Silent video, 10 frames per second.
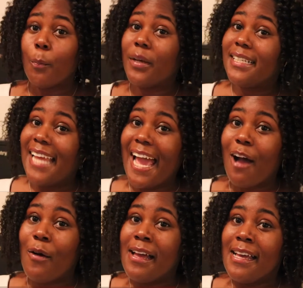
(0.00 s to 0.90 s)
But
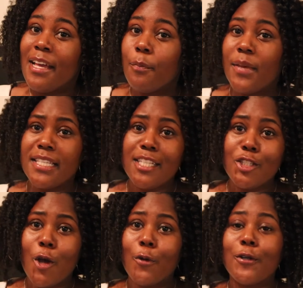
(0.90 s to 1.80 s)
now,
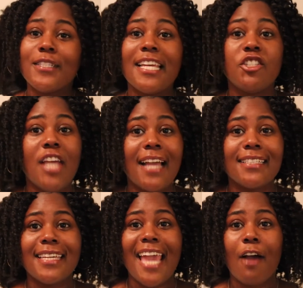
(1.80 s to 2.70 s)
business owners in
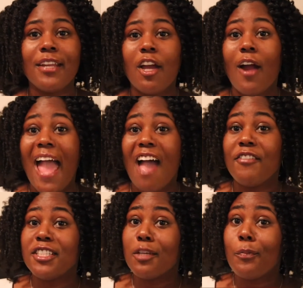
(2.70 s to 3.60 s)
Jackson County are
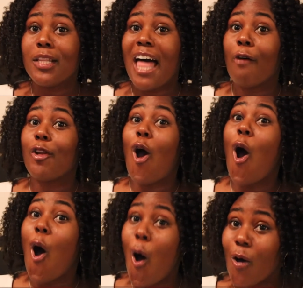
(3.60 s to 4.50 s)
having to pull out
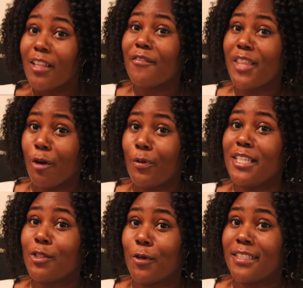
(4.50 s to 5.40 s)
all of their
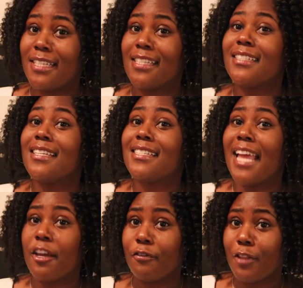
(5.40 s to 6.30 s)
resources to
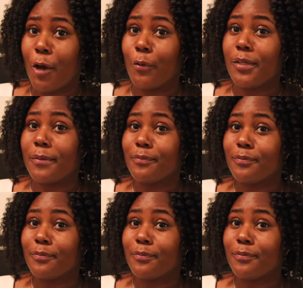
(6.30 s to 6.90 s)
stay afloat.